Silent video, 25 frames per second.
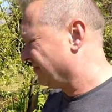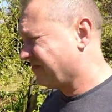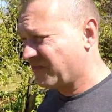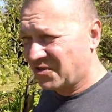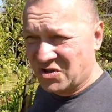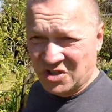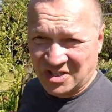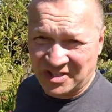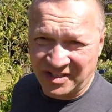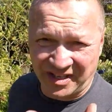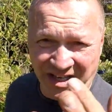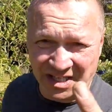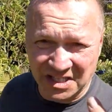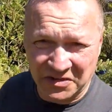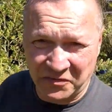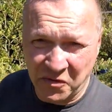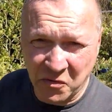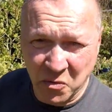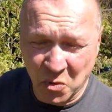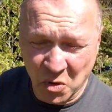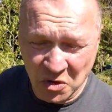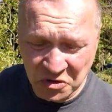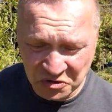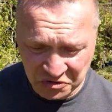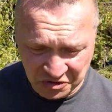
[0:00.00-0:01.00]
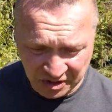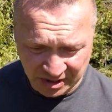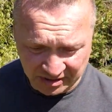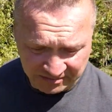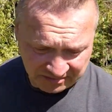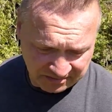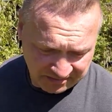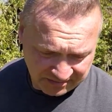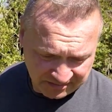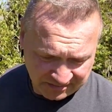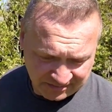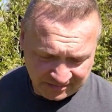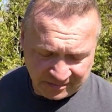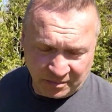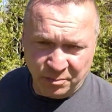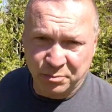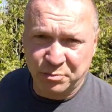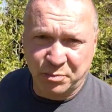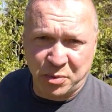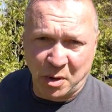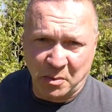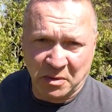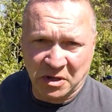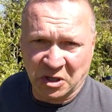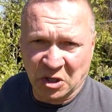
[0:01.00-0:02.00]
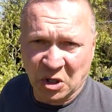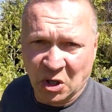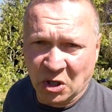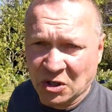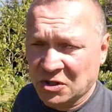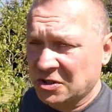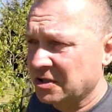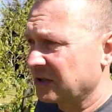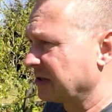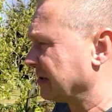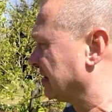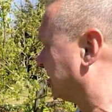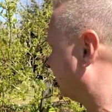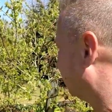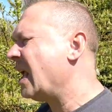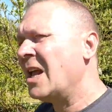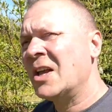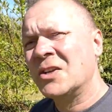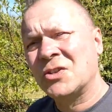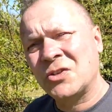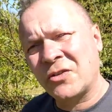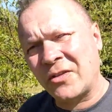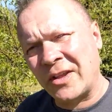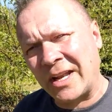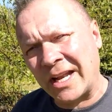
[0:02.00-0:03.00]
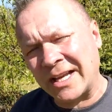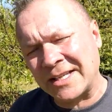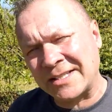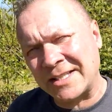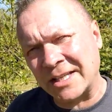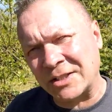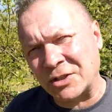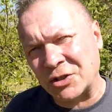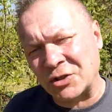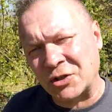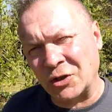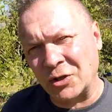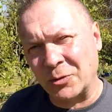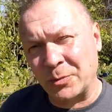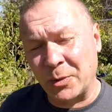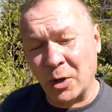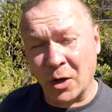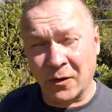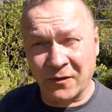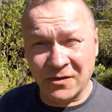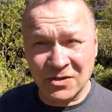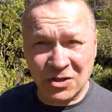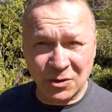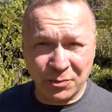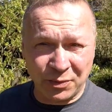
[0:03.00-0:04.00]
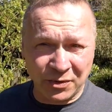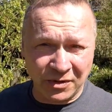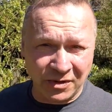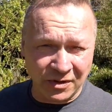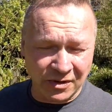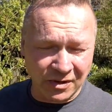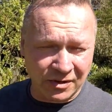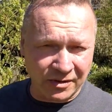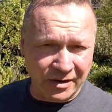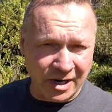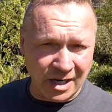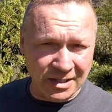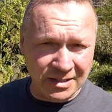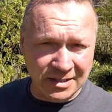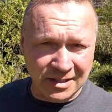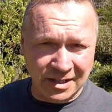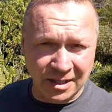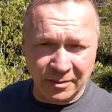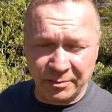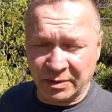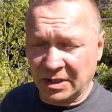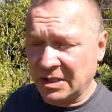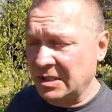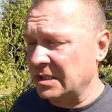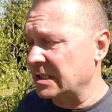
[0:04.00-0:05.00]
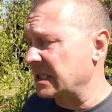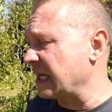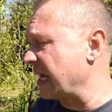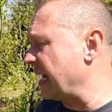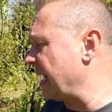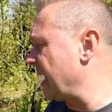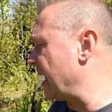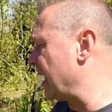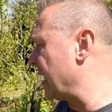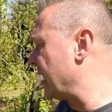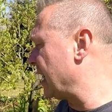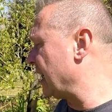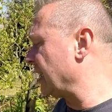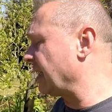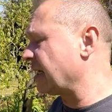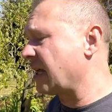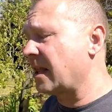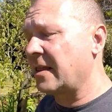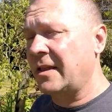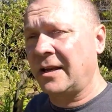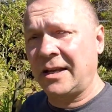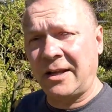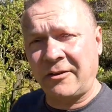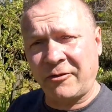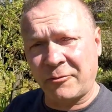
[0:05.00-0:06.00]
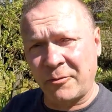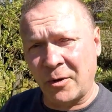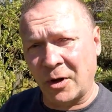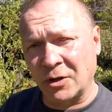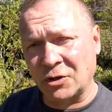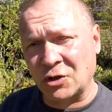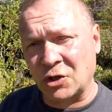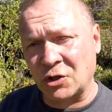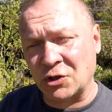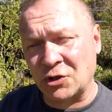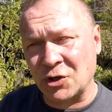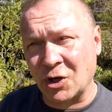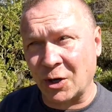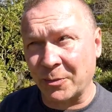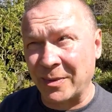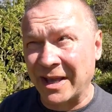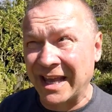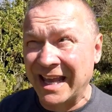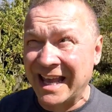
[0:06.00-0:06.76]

Just in case if you're wondering. Probably not. So the next stage is going to be obviously putting the grass clippings and the leaf mulch on top.